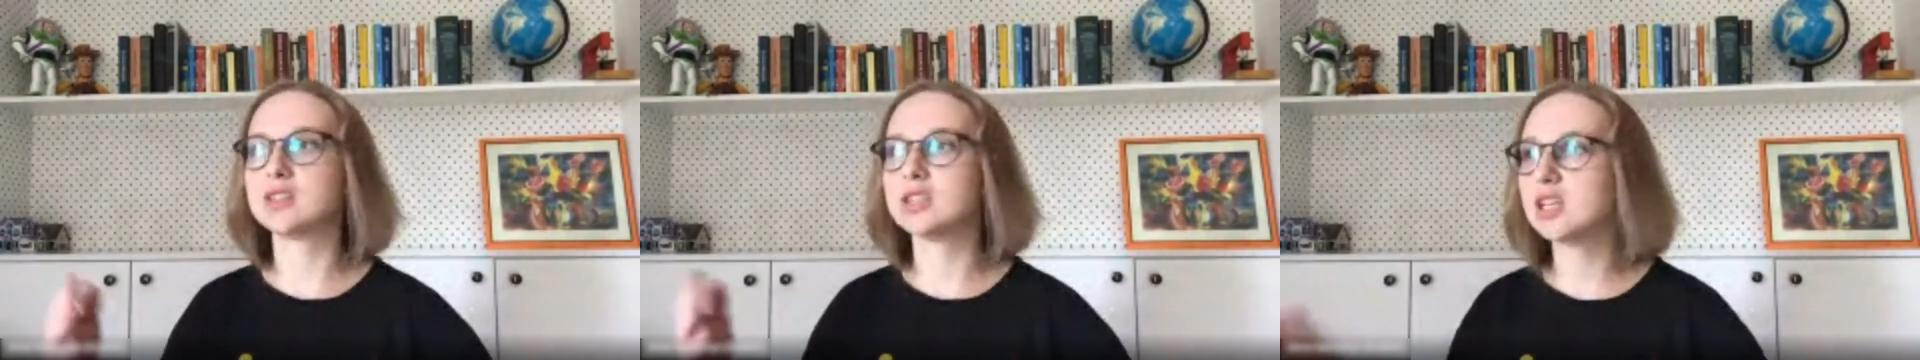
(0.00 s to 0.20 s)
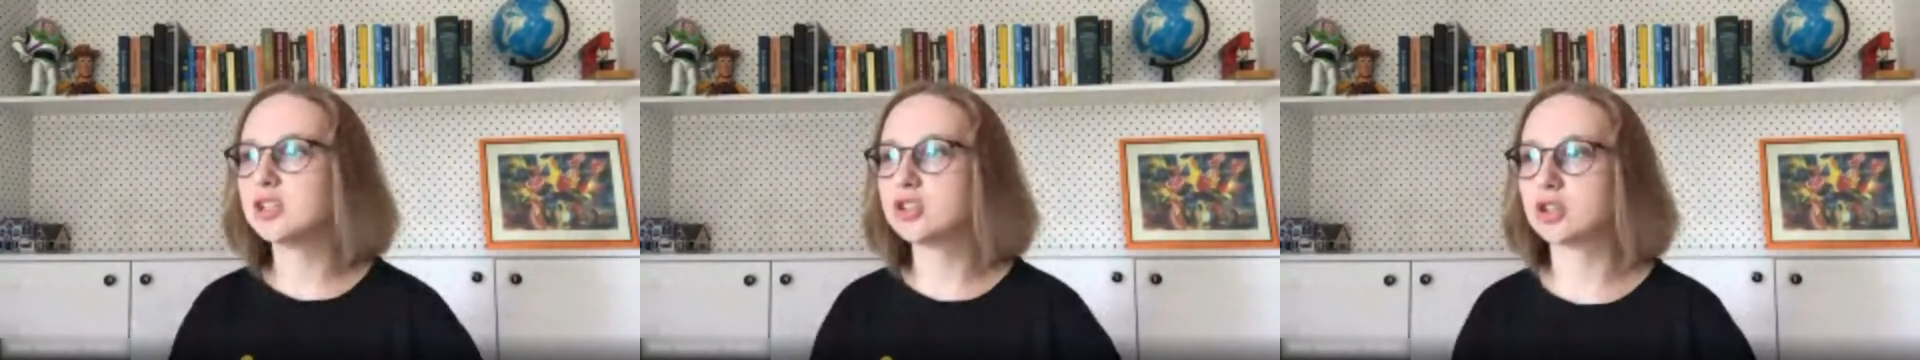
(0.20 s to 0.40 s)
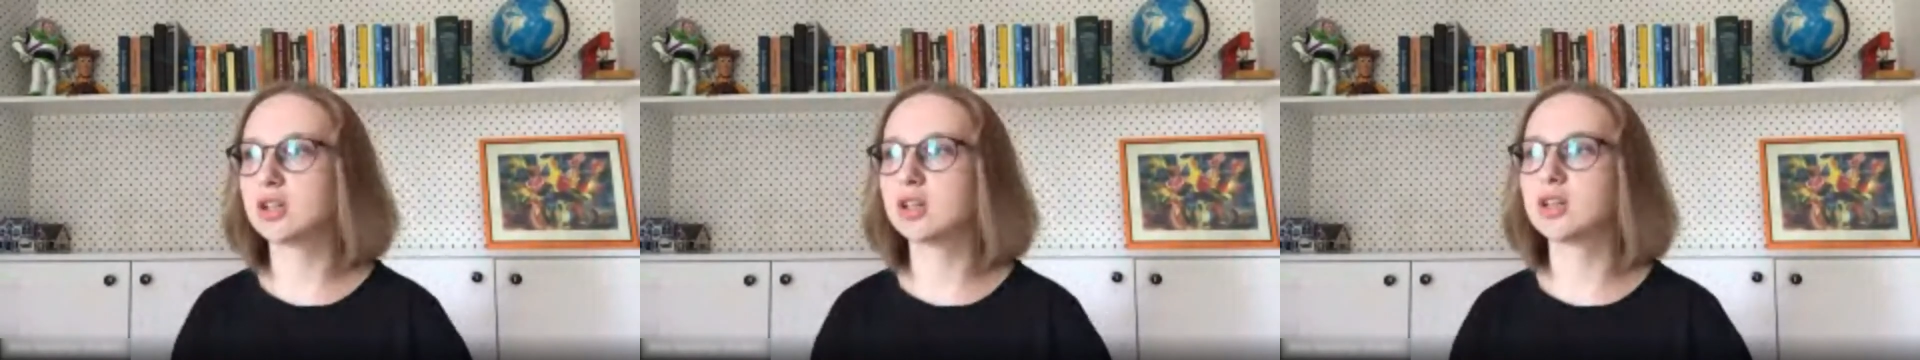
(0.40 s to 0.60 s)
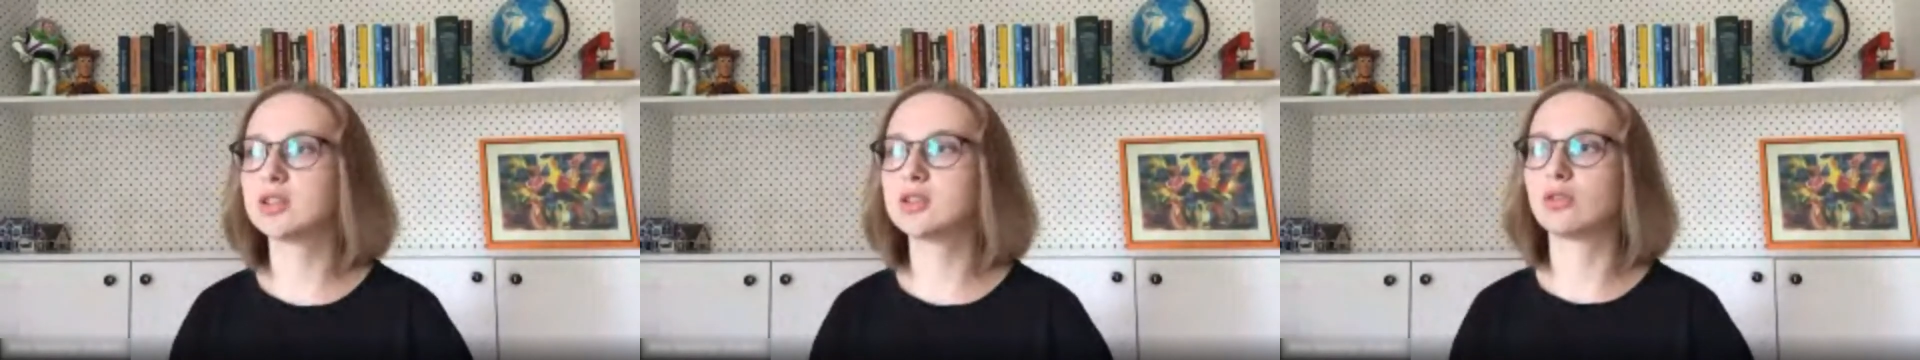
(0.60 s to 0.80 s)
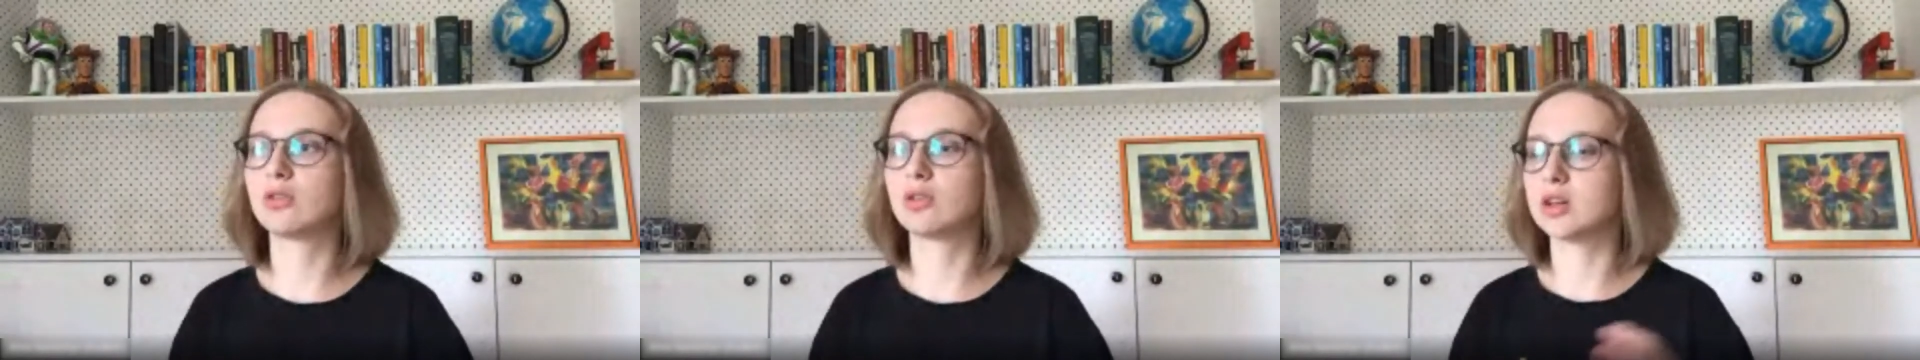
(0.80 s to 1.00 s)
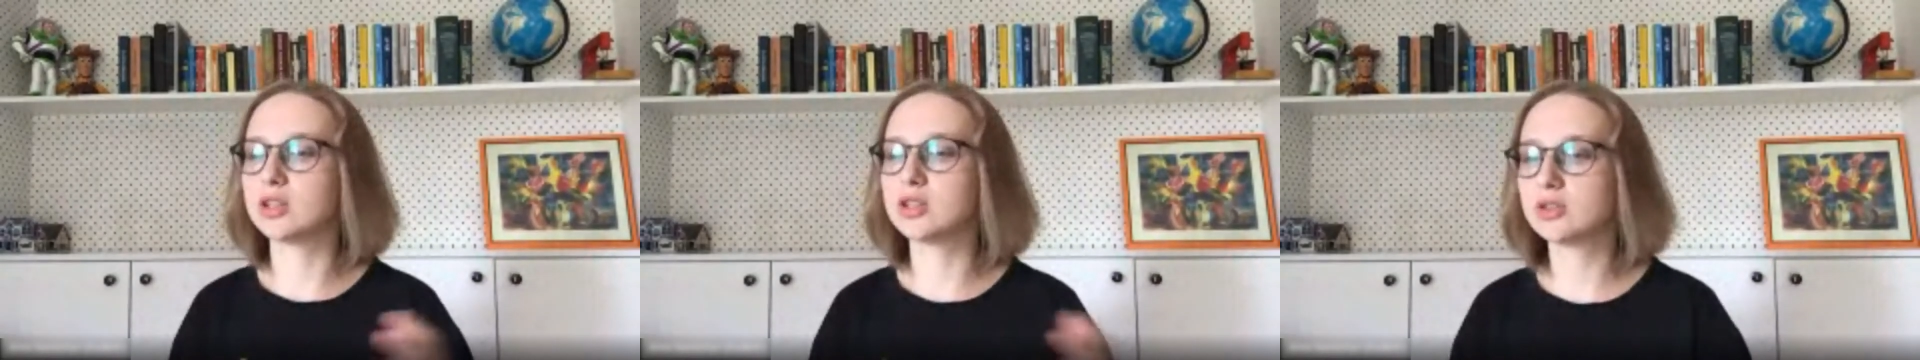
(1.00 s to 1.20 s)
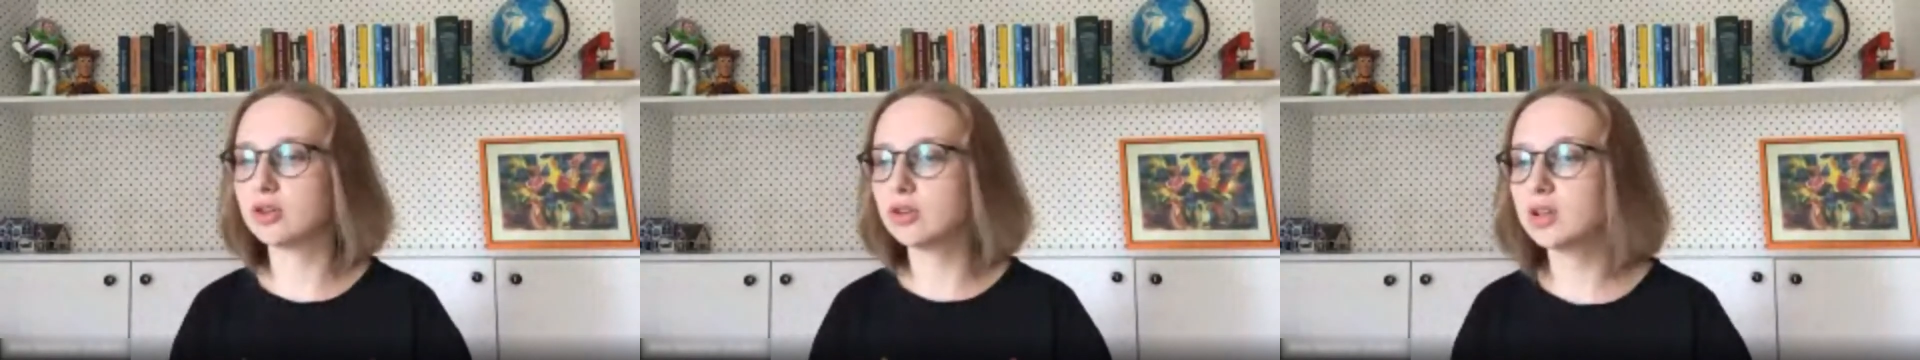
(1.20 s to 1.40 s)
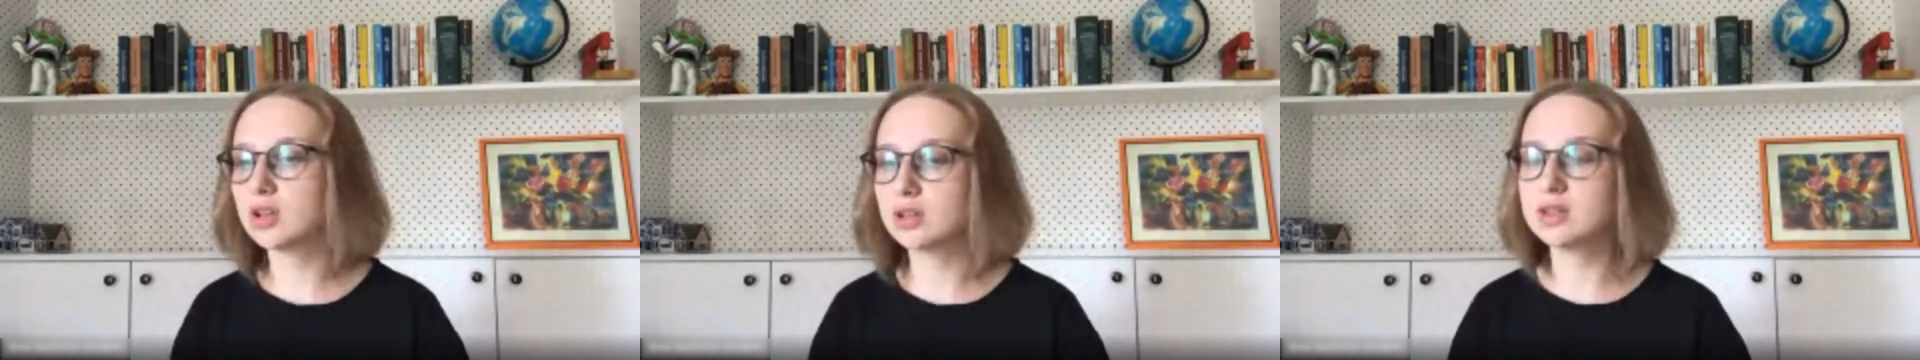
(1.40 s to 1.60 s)
it teachers or
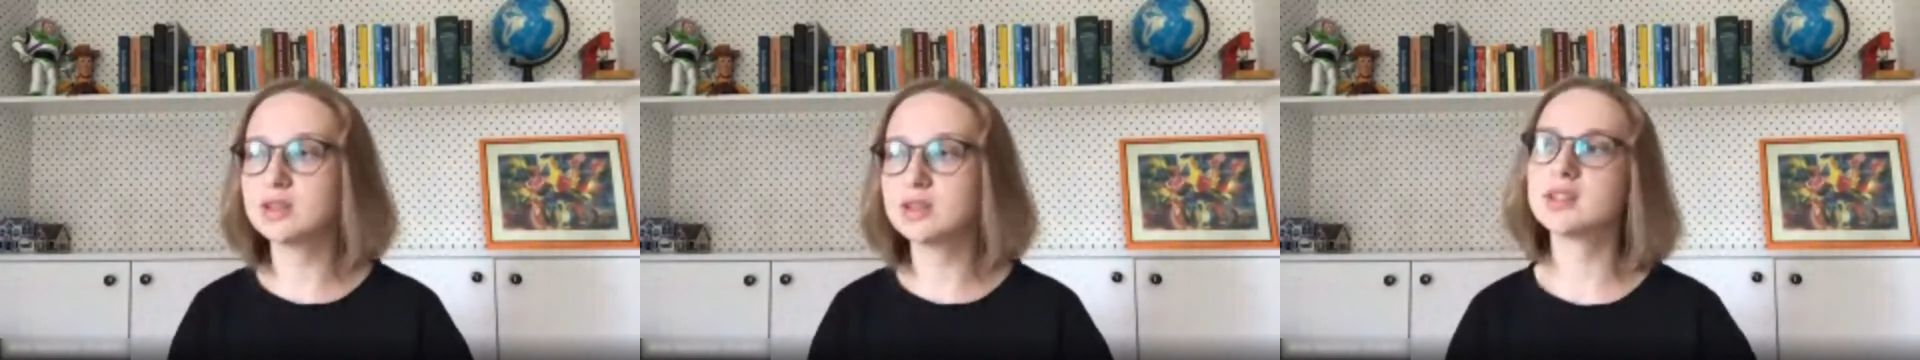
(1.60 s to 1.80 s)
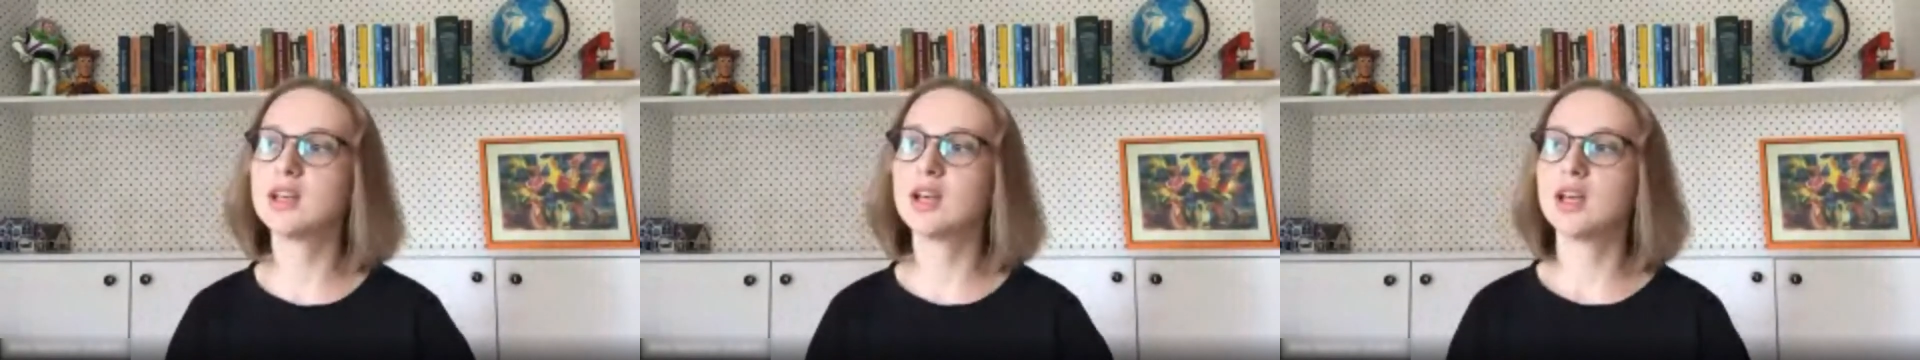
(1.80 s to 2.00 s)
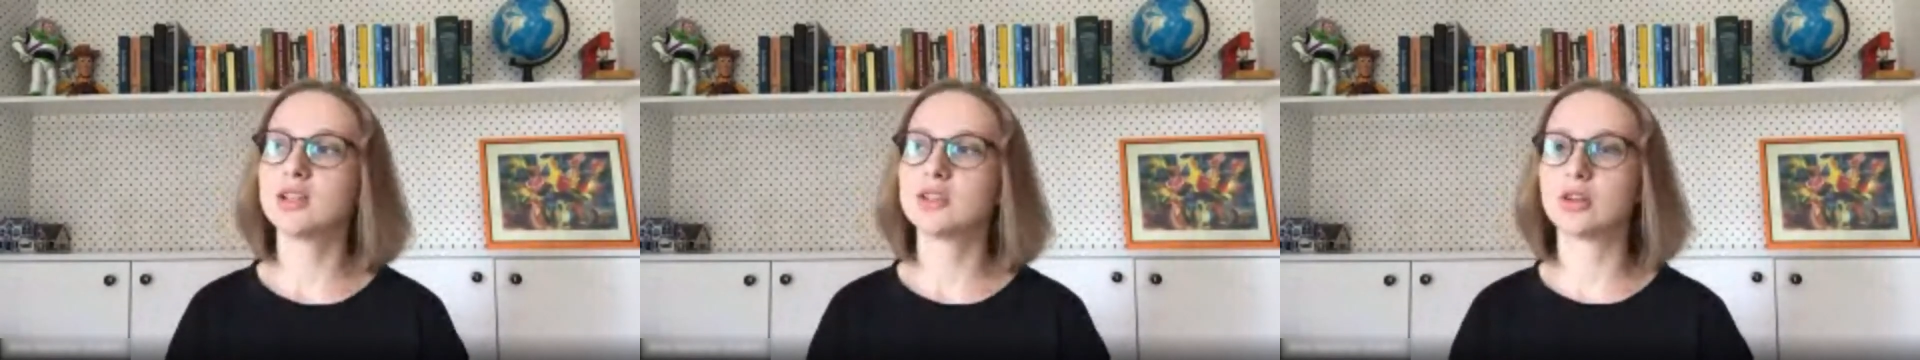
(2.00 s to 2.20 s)
students?